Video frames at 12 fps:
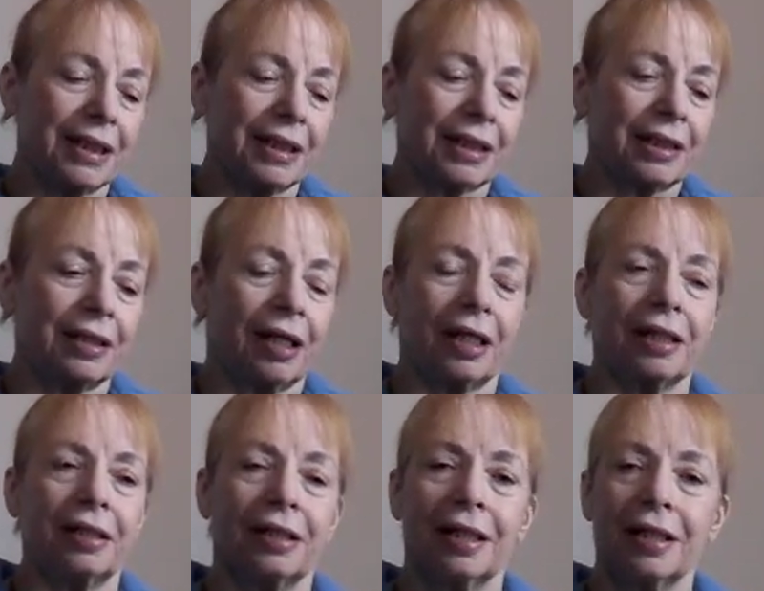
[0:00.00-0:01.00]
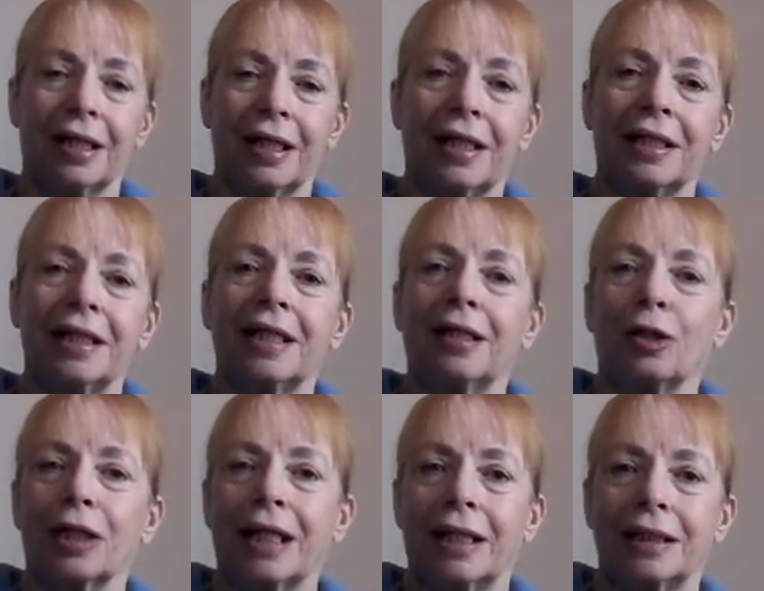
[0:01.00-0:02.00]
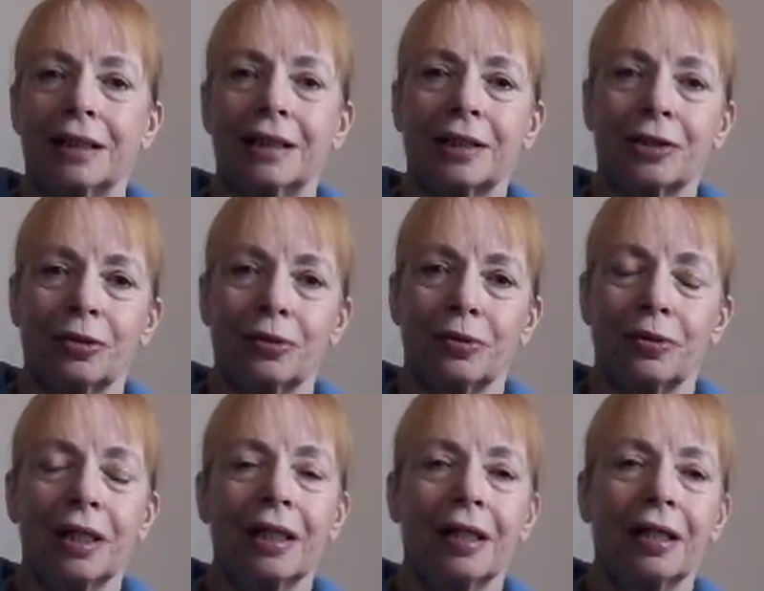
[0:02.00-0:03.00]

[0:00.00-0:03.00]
It's like an elongated stool